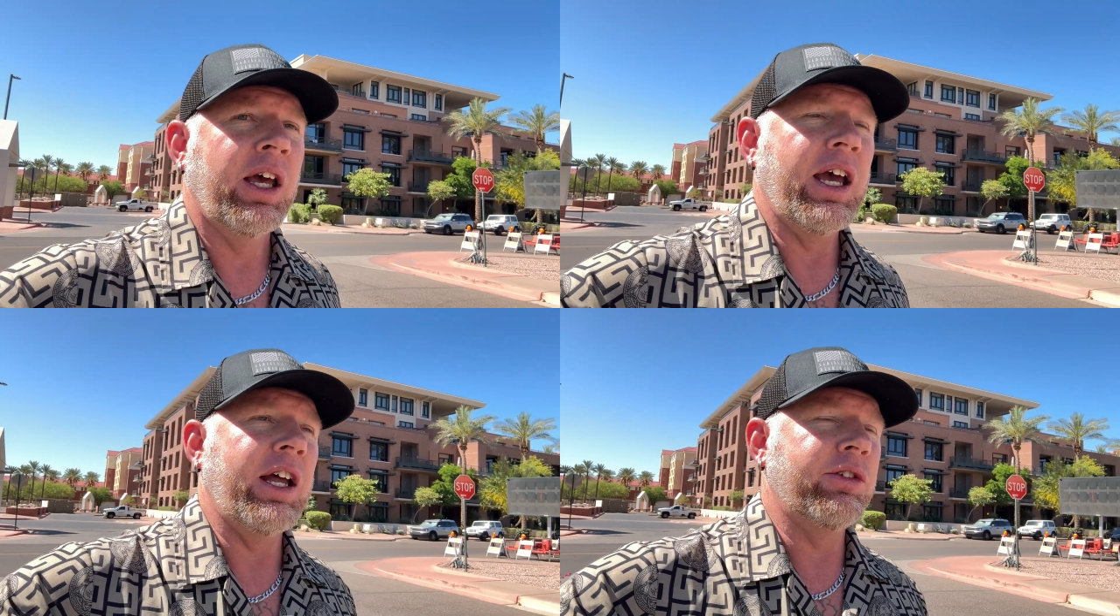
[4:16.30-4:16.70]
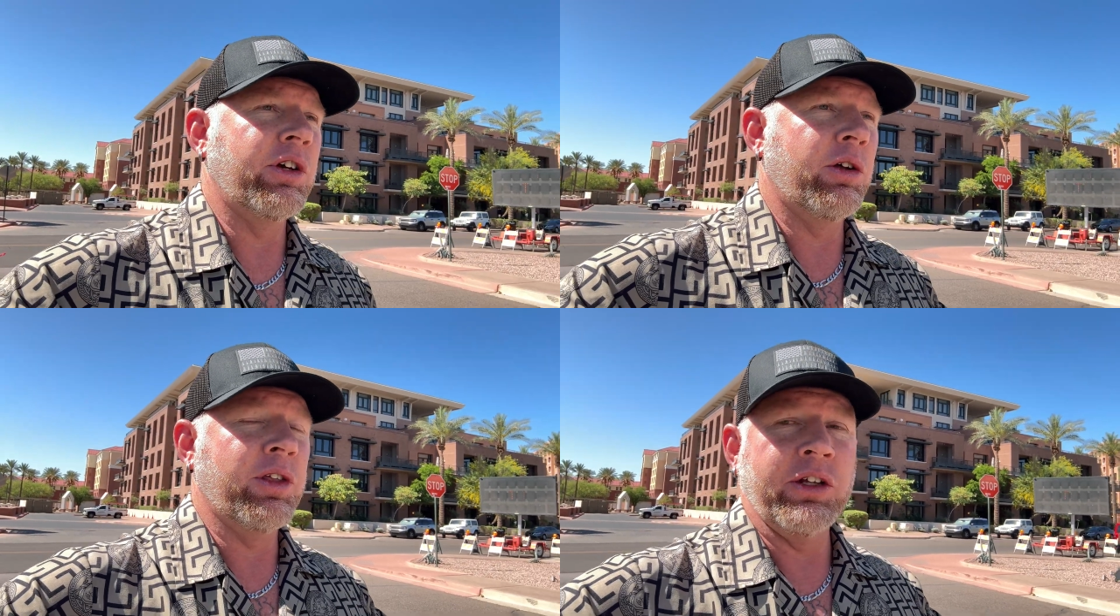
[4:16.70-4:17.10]
and
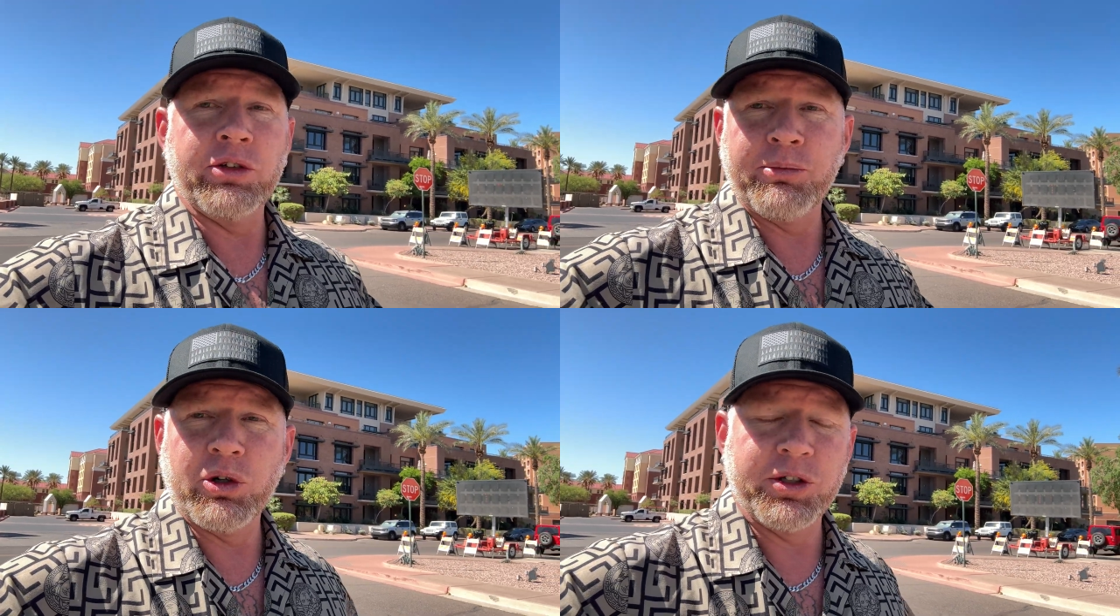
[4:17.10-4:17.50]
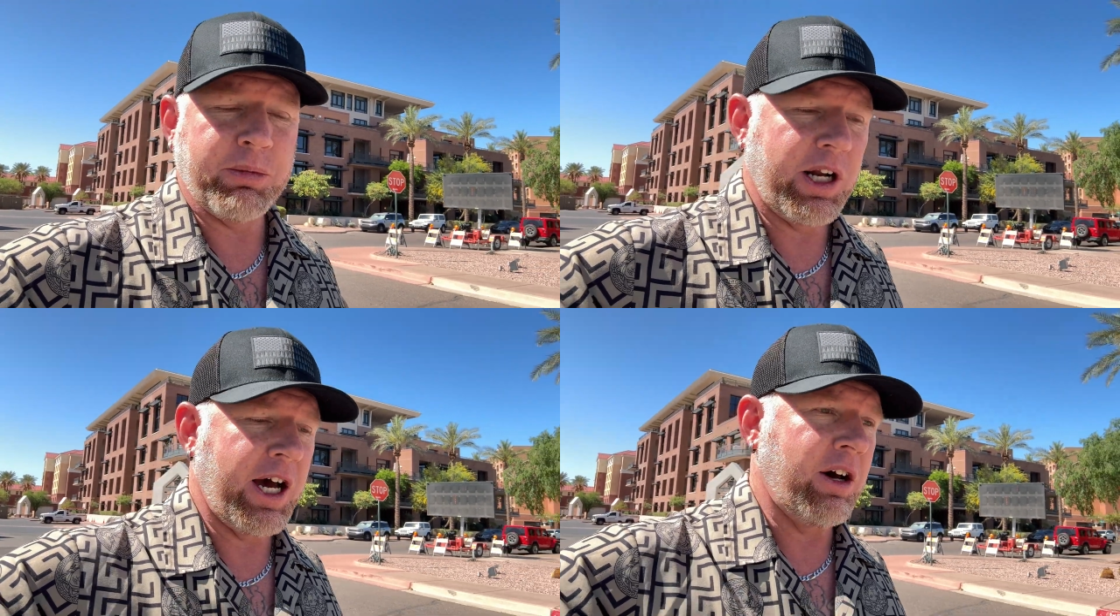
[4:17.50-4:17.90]
so things are more
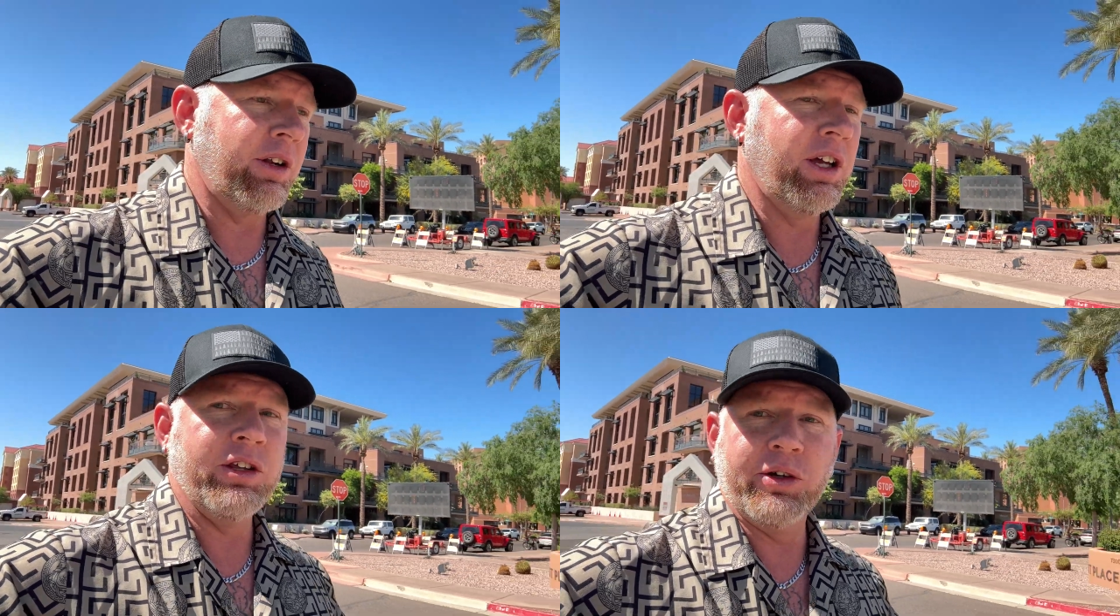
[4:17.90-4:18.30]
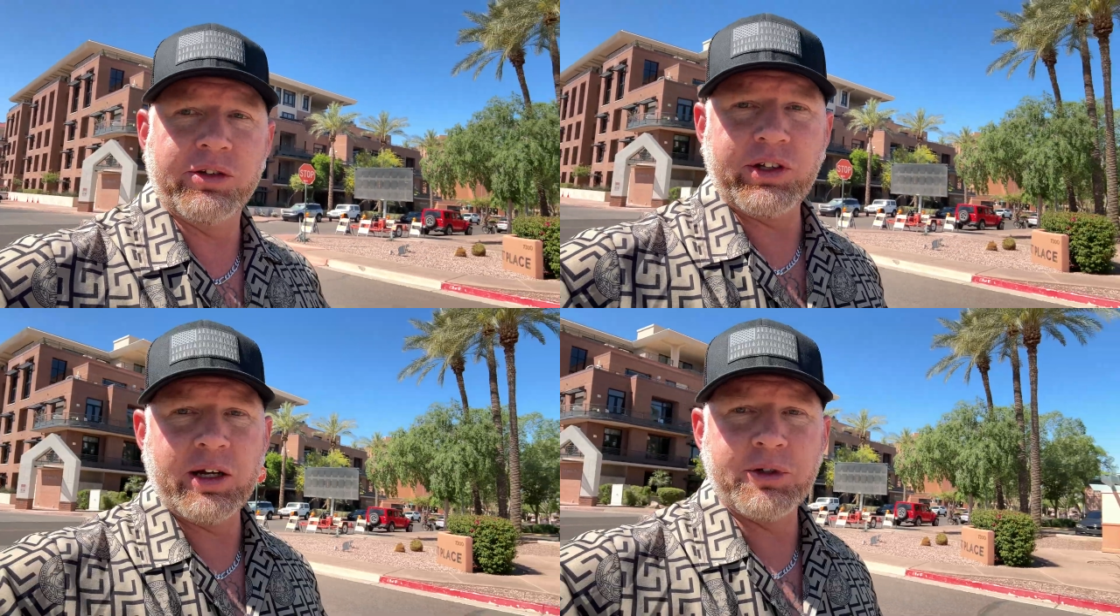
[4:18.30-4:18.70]
spread out. As you can
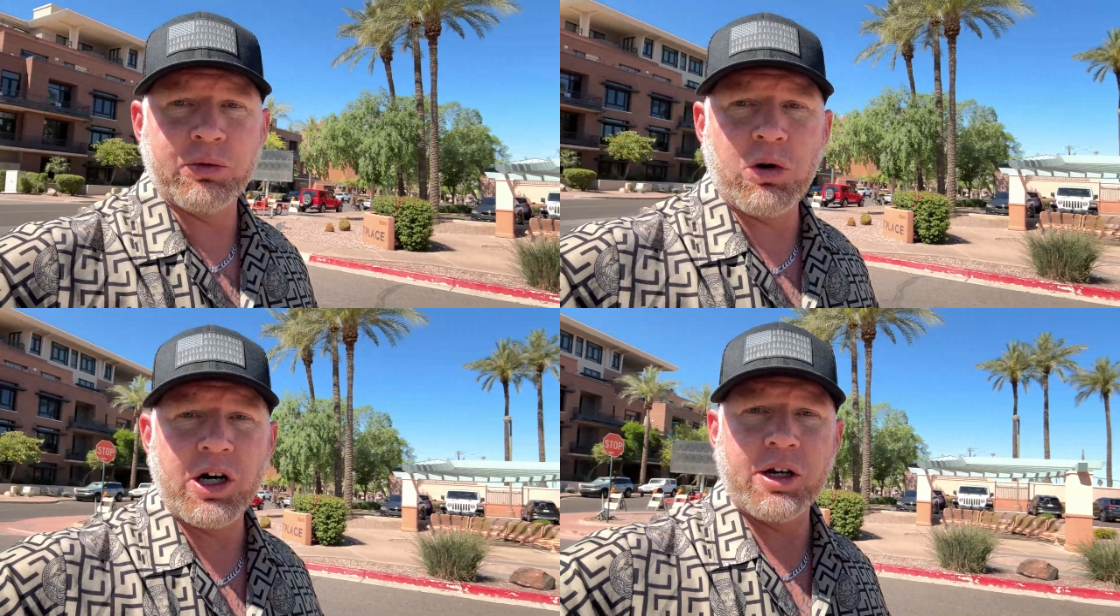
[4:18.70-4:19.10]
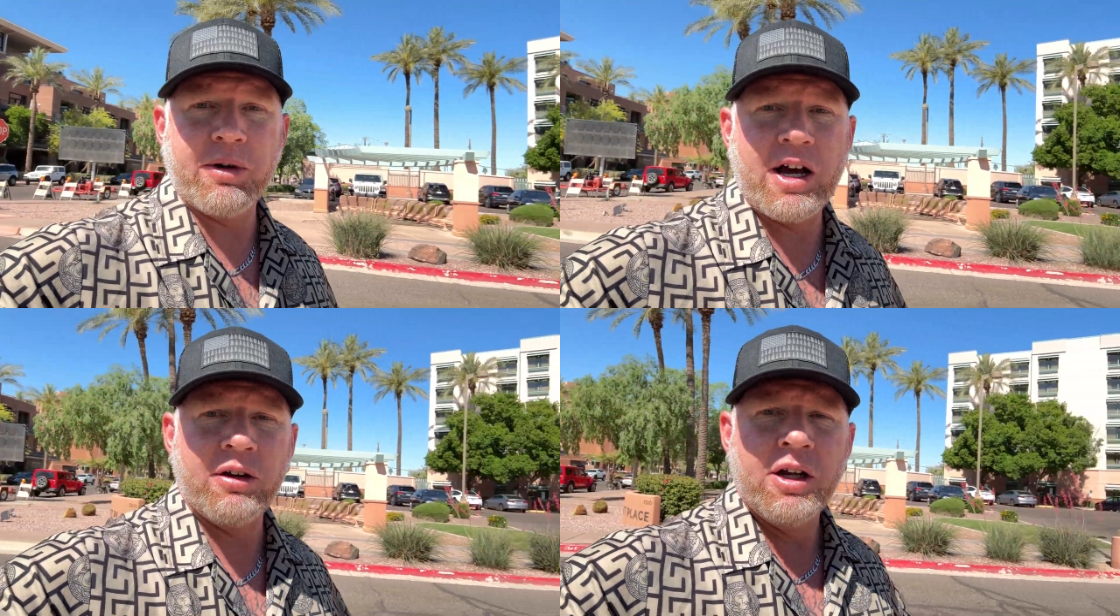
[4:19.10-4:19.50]
see, I'm just walking
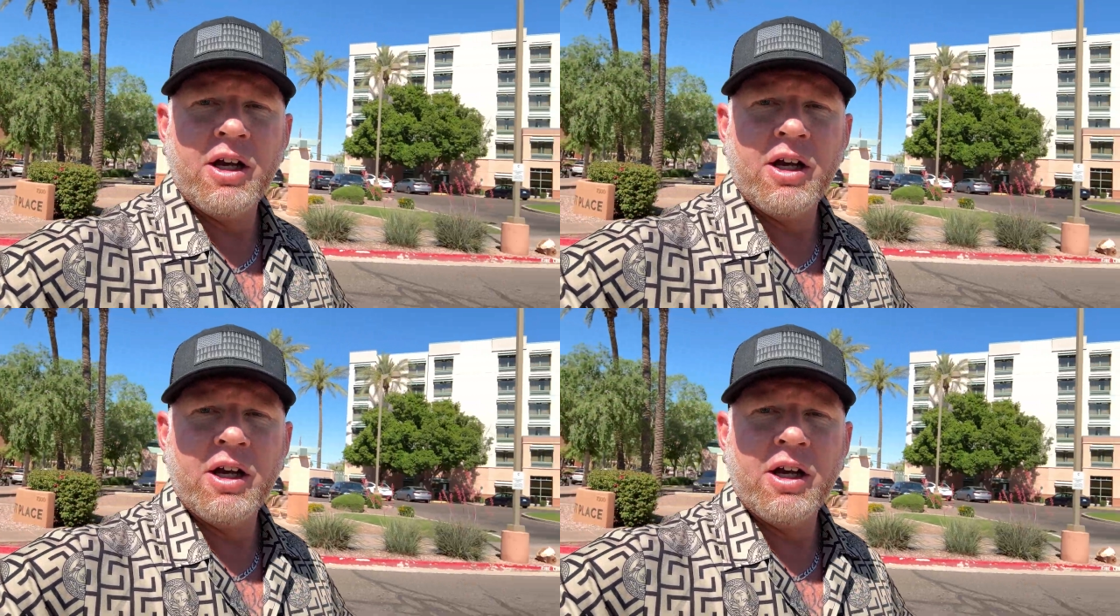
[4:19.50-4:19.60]
around.